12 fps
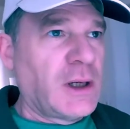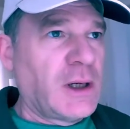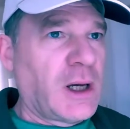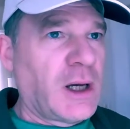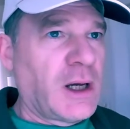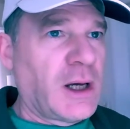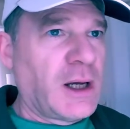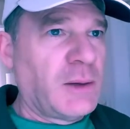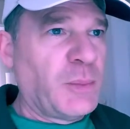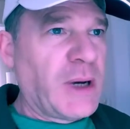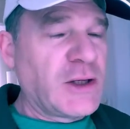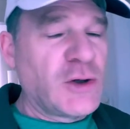
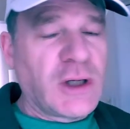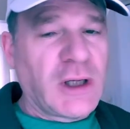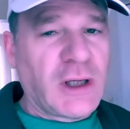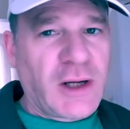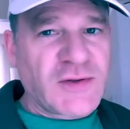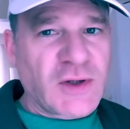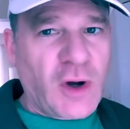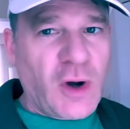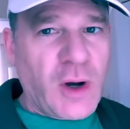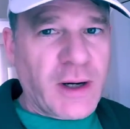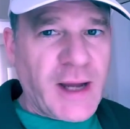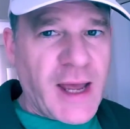But you can also
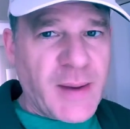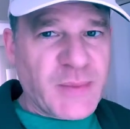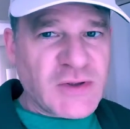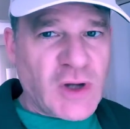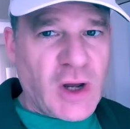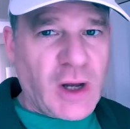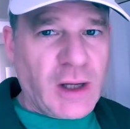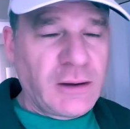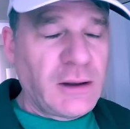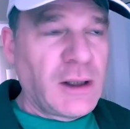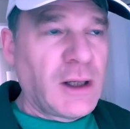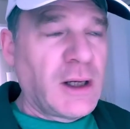go on
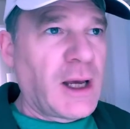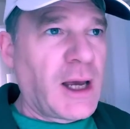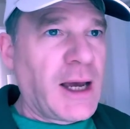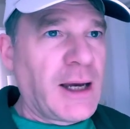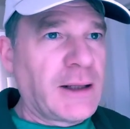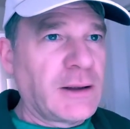Amazon and